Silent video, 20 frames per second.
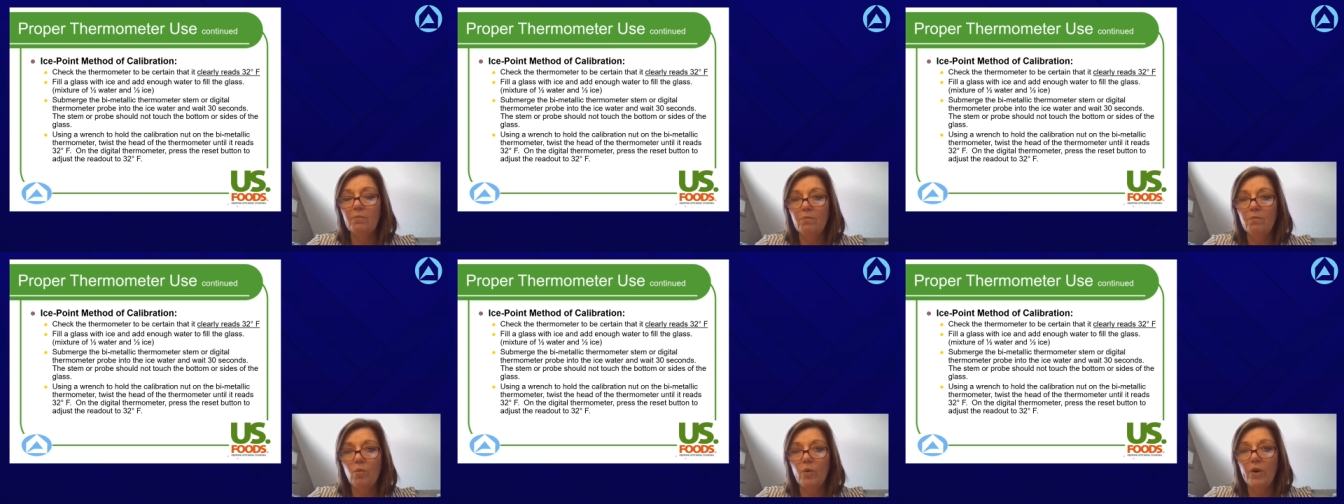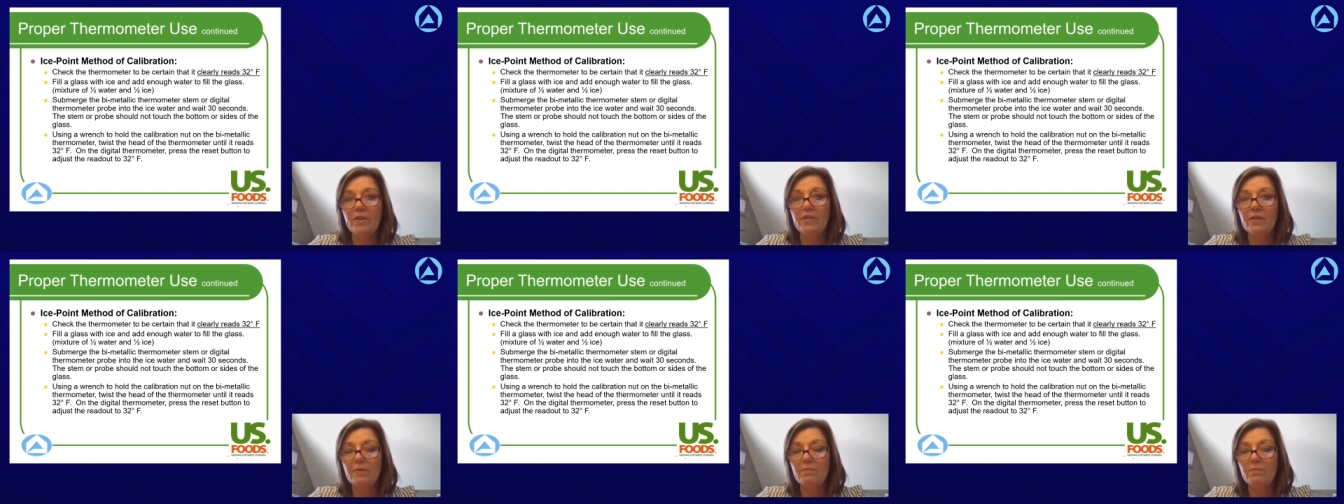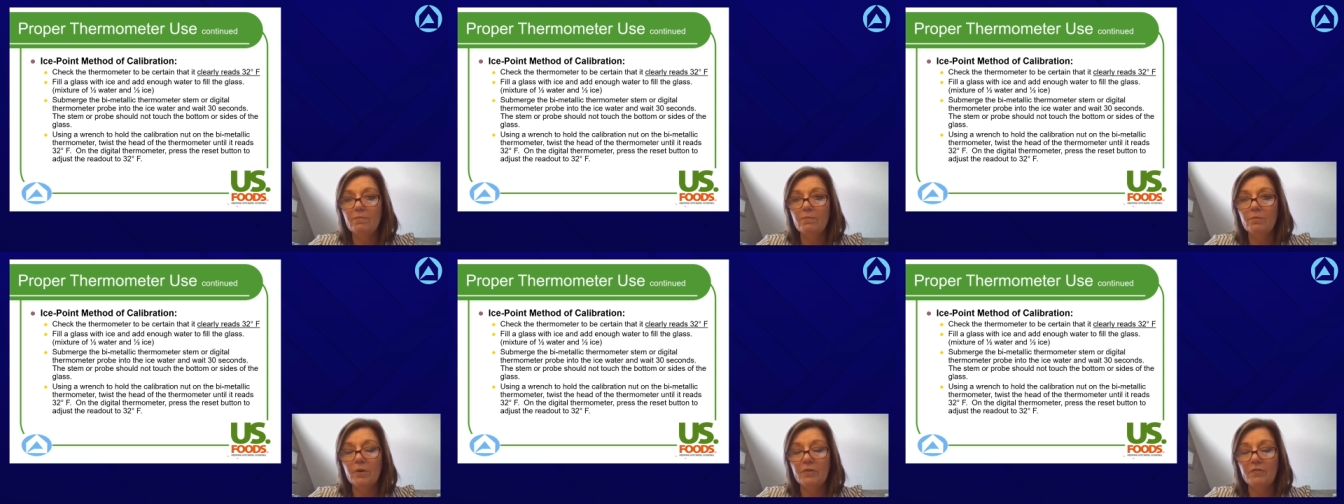where the
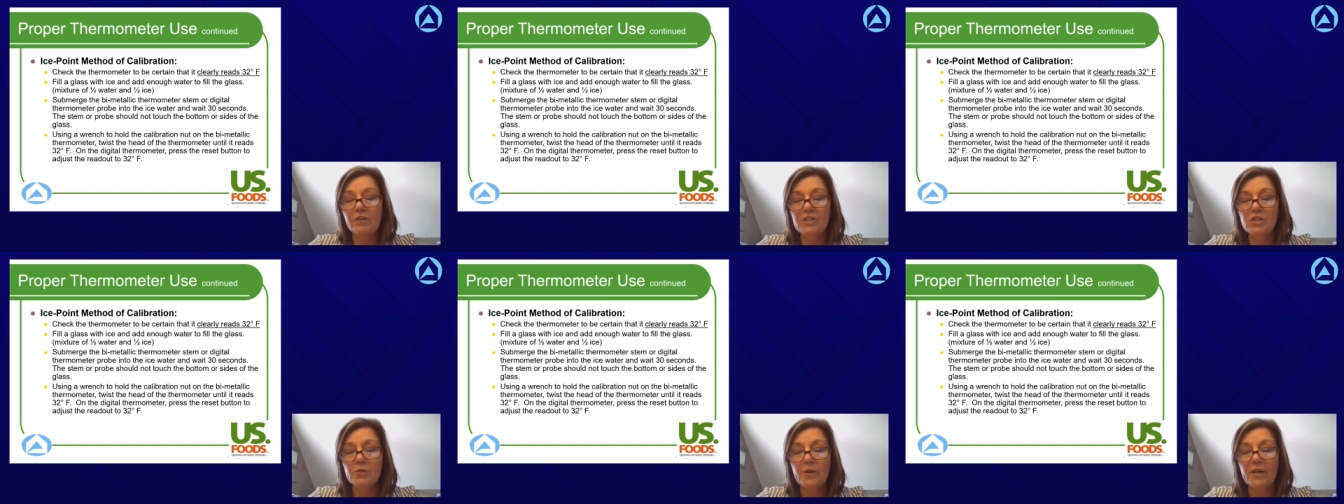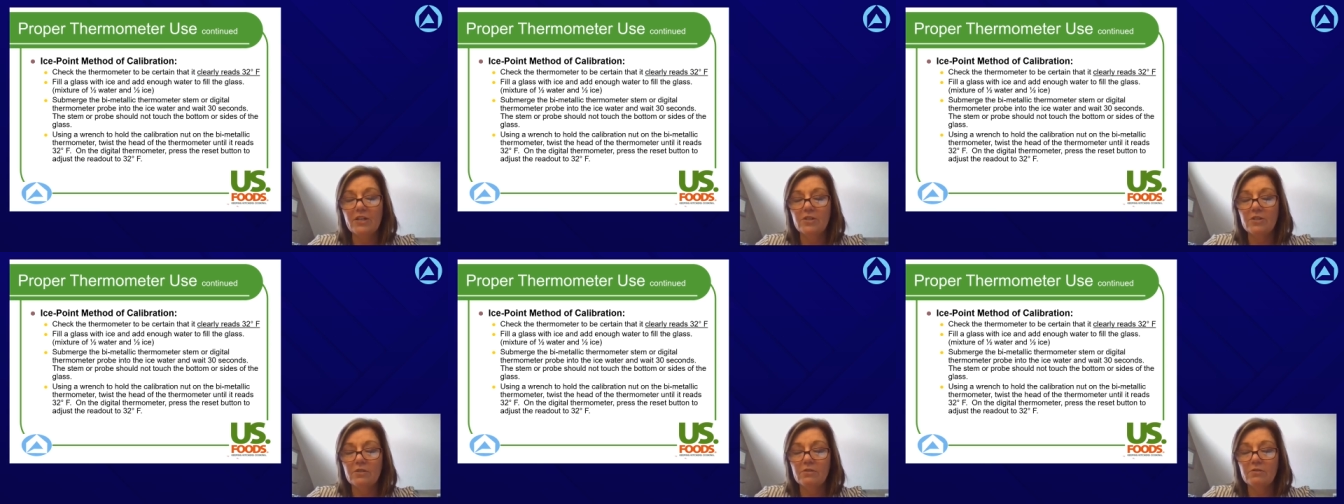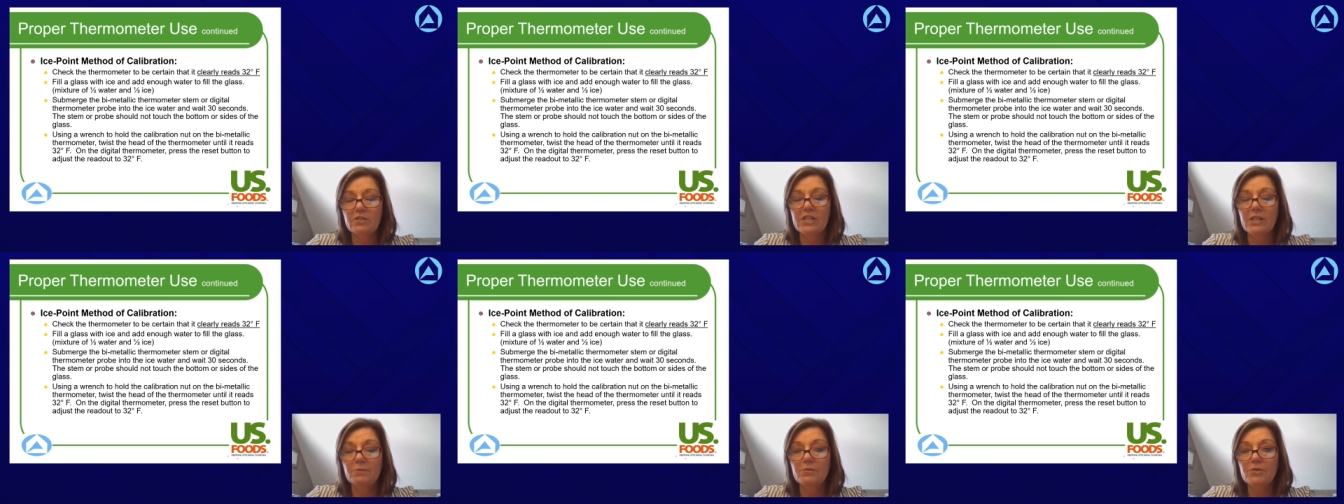refrigerator
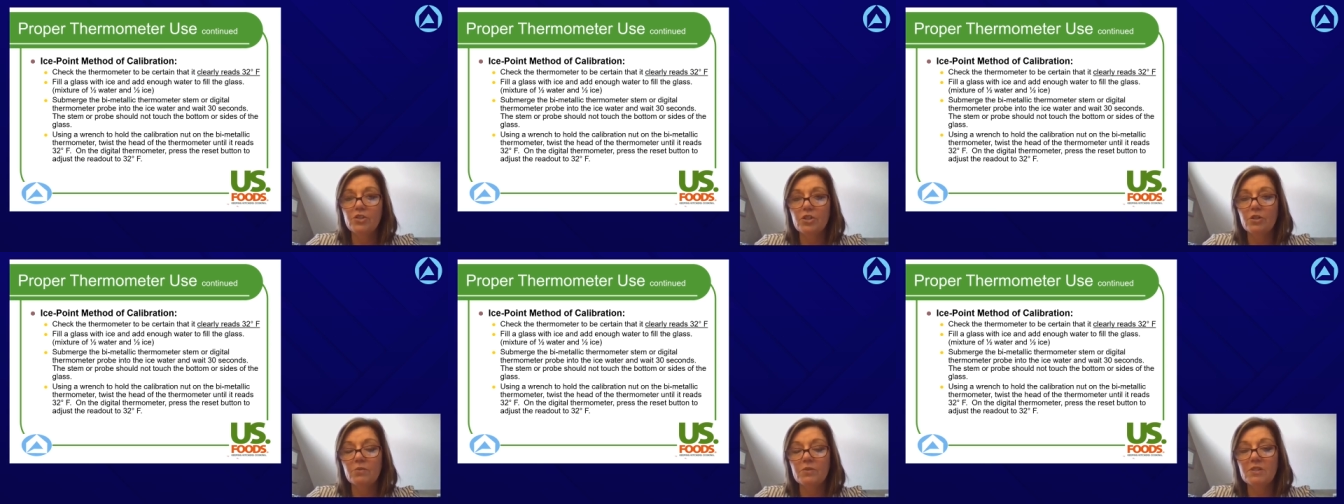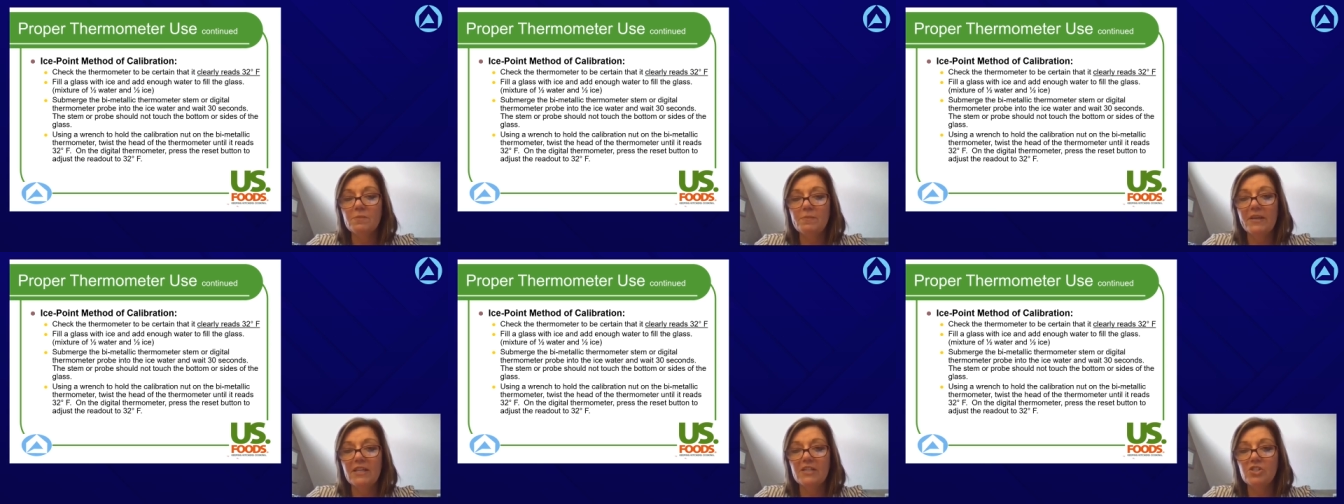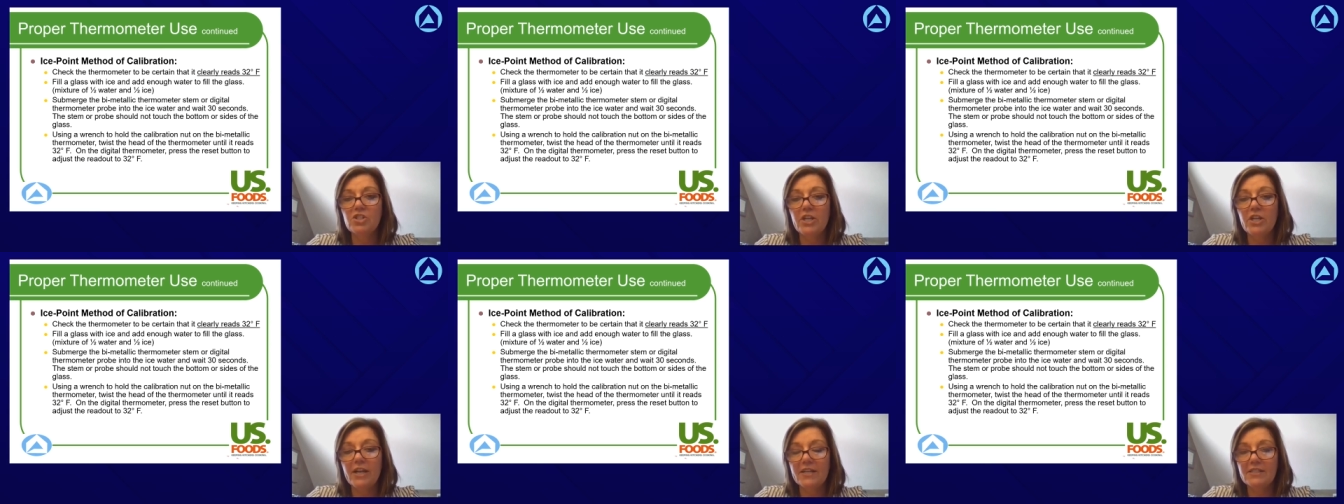temperature was being
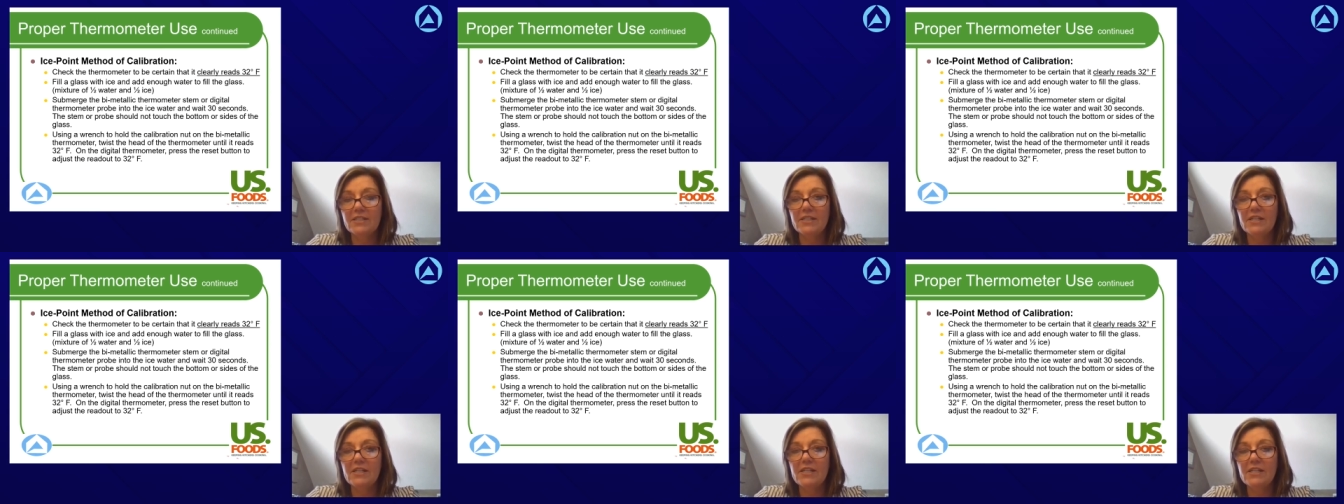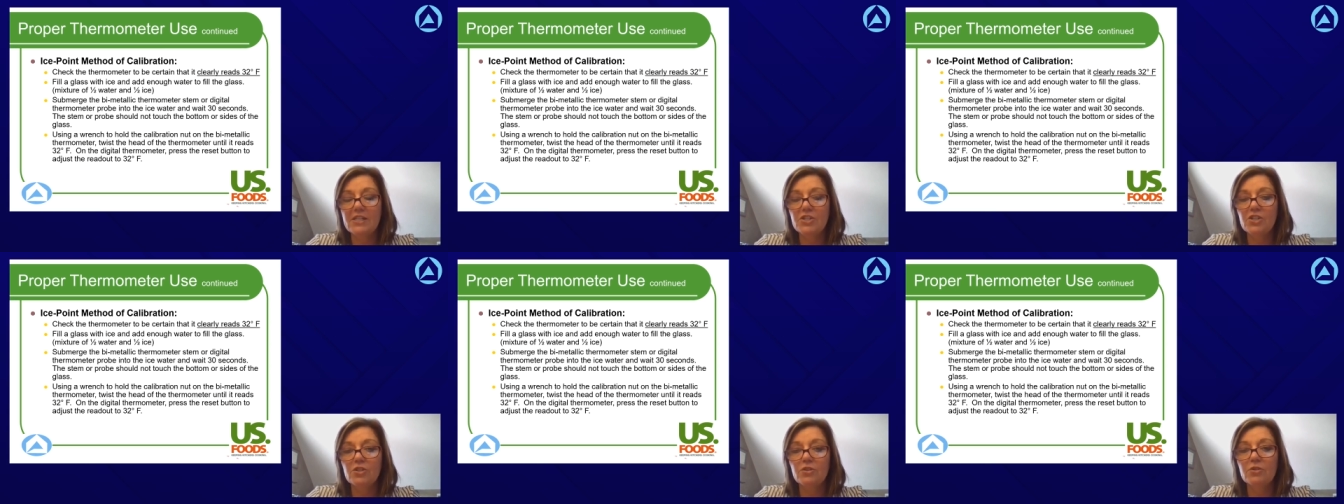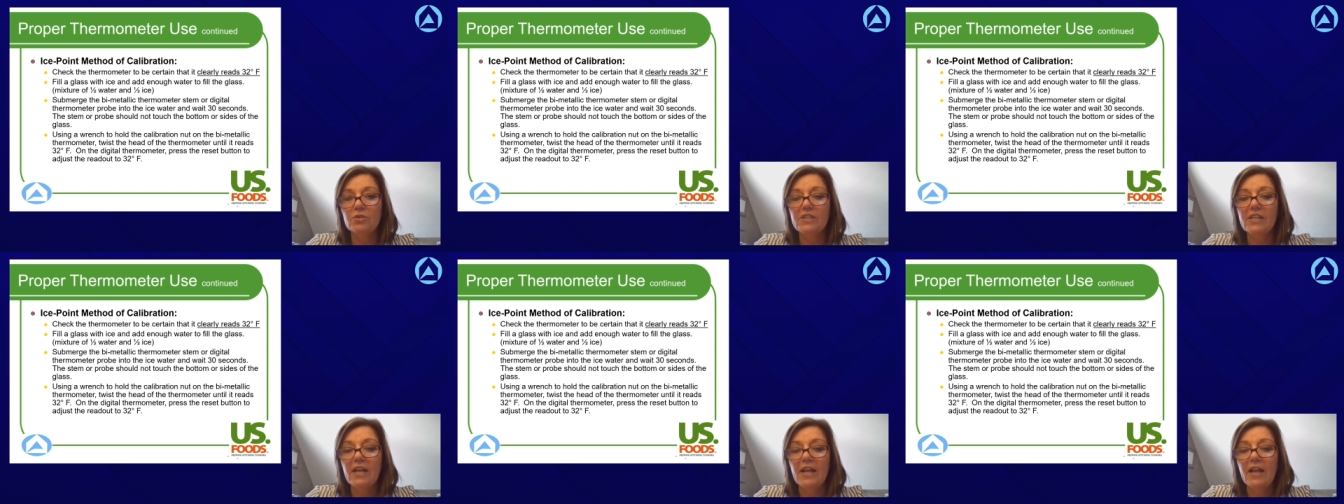checked and
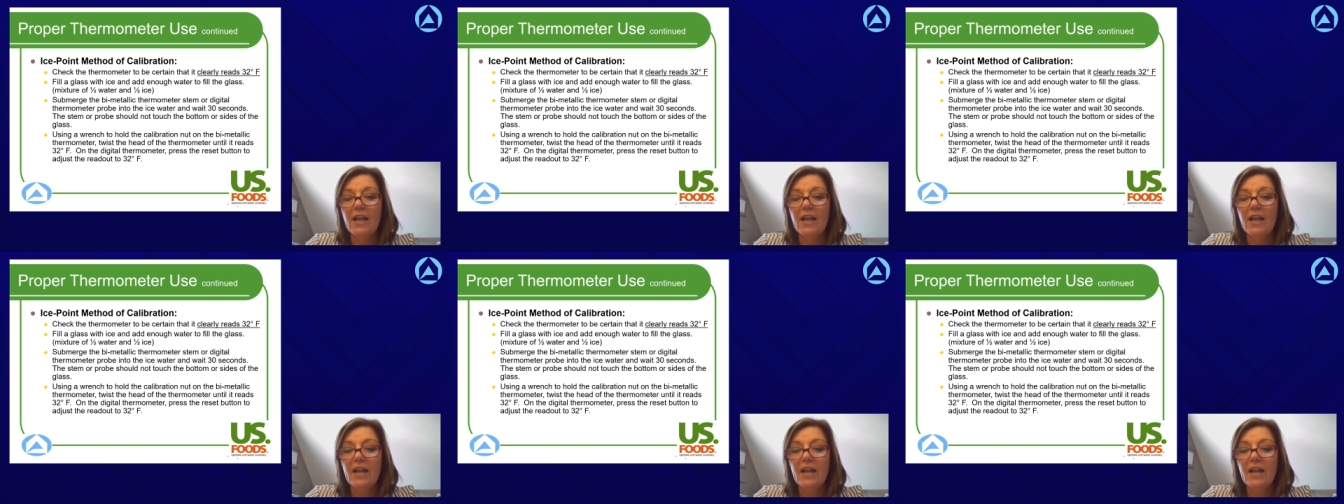initialed.